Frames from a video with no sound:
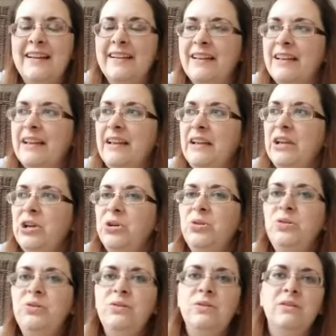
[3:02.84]
I
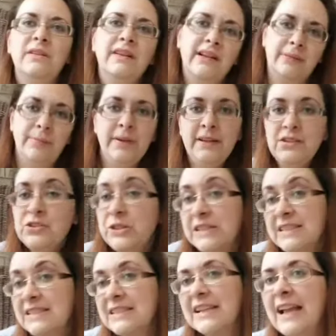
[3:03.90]
Googled and I
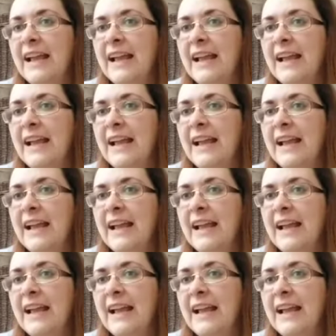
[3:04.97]
Pinterest